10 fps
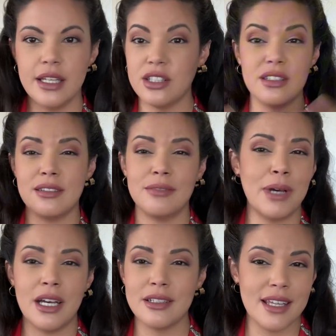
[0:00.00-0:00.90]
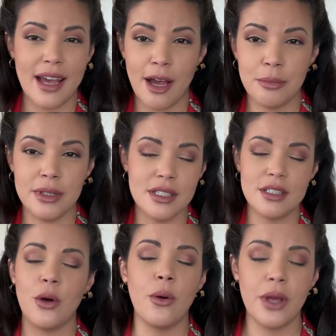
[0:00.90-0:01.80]
it's bound to happen, it's
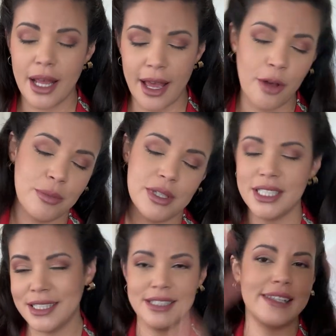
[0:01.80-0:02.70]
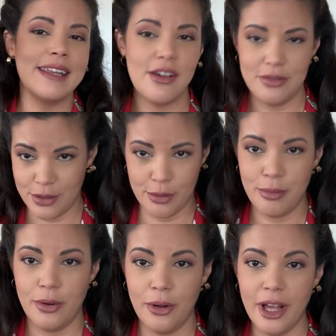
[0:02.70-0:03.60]
going to happen, it's
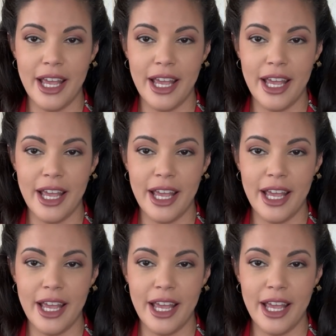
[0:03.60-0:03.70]
inevitable,